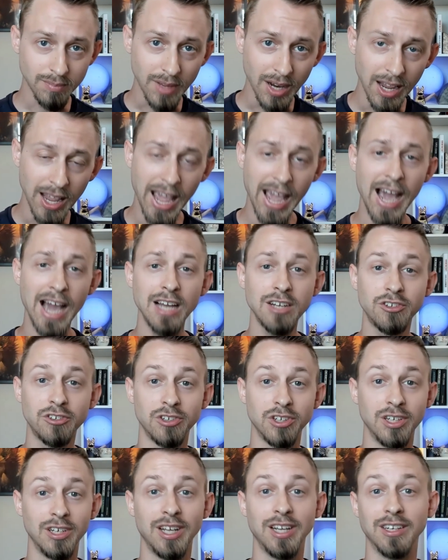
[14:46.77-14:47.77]

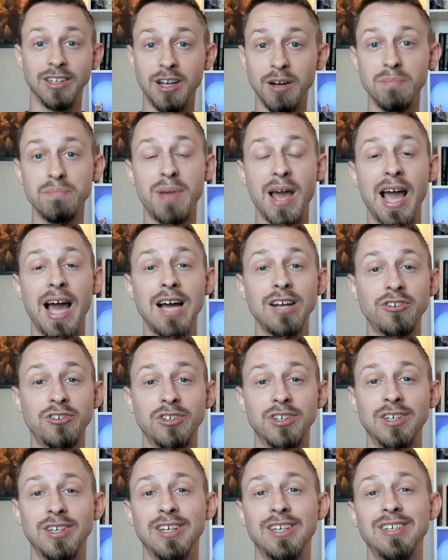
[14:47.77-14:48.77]
action and
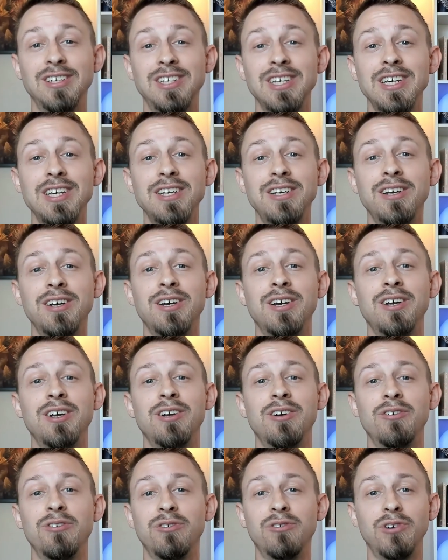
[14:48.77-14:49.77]
compassion. Indeed,
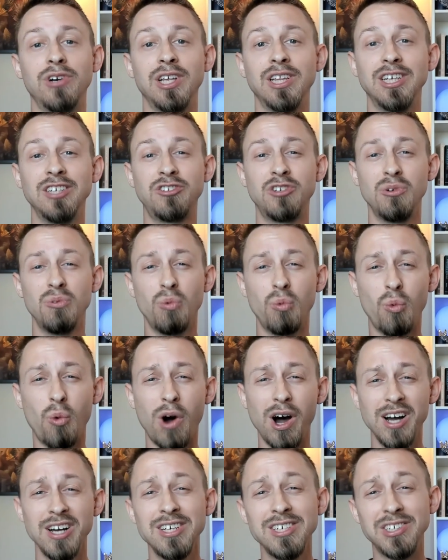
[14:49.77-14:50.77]
religion
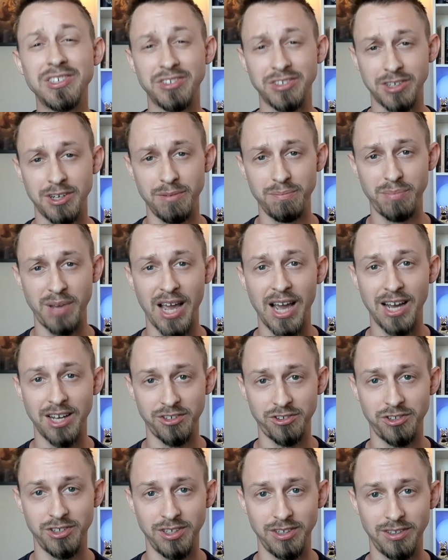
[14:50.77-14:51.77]
was
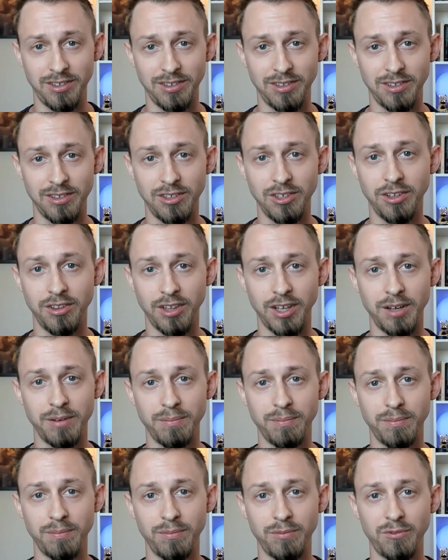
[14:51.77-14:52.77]
compassion to them.
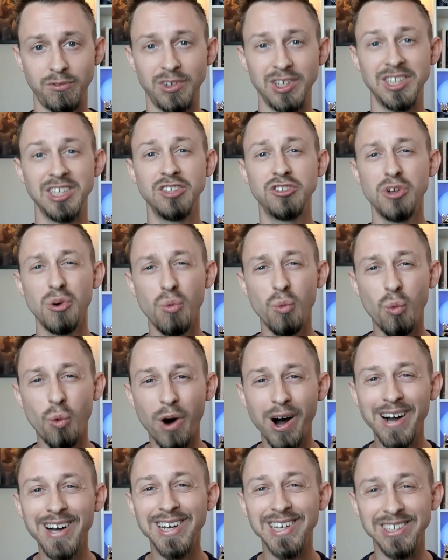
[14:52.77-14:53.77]
Religion
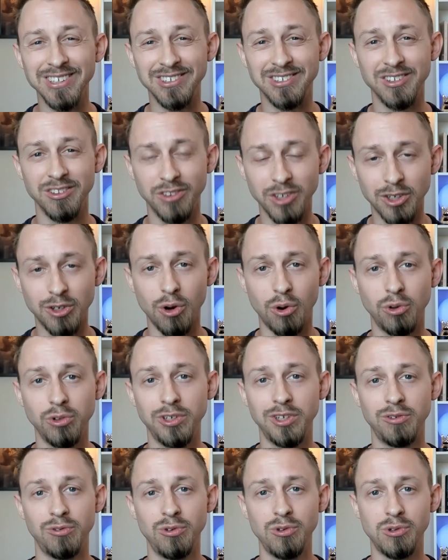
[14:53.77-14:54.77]
was the
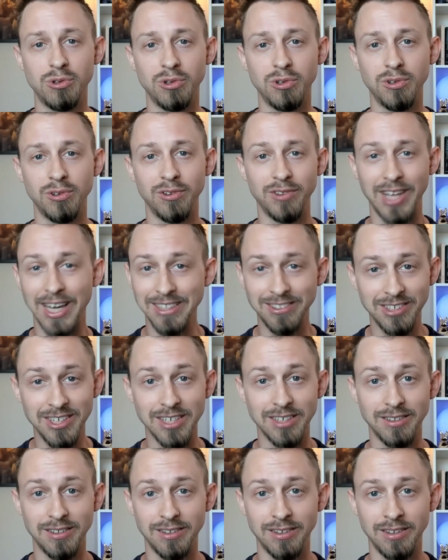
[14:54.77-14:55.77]
golden rule. That's
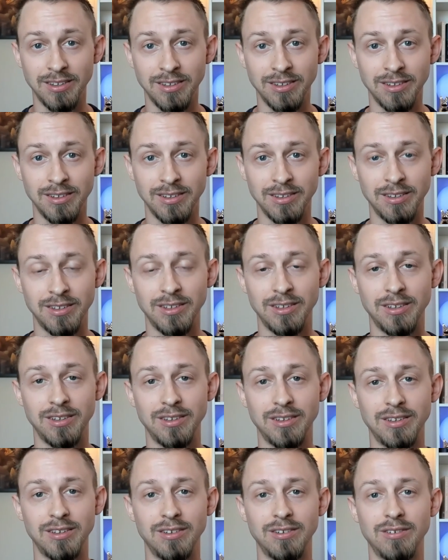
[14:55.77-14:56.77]
it.
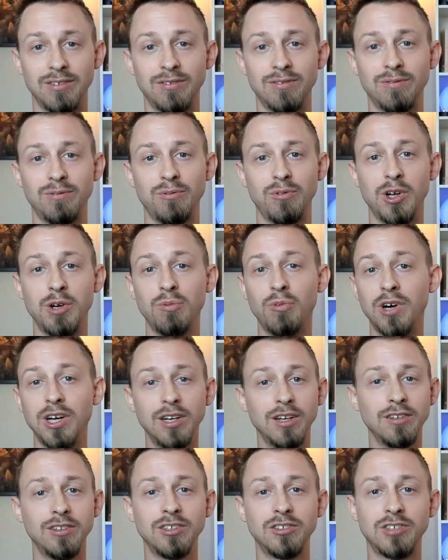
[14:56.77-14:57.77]
When
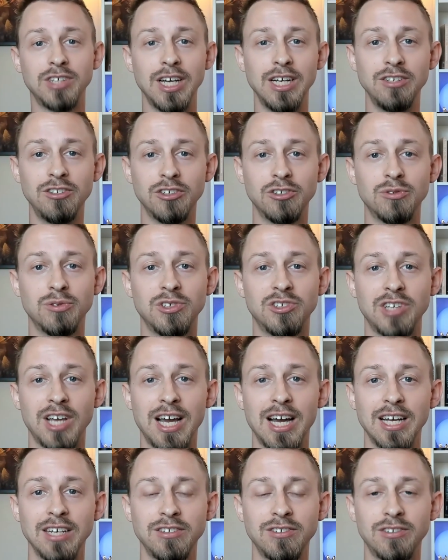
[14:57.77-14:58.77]
one of the sages was
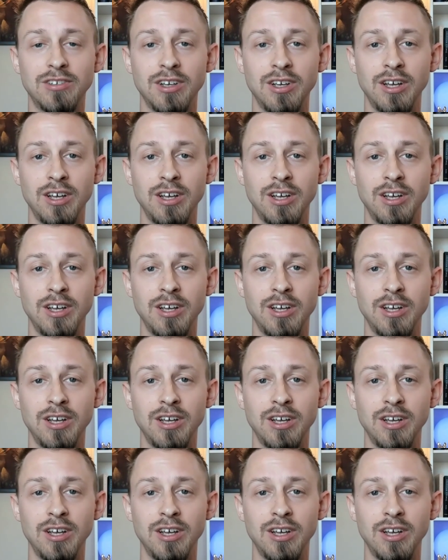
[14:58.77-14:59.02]
asked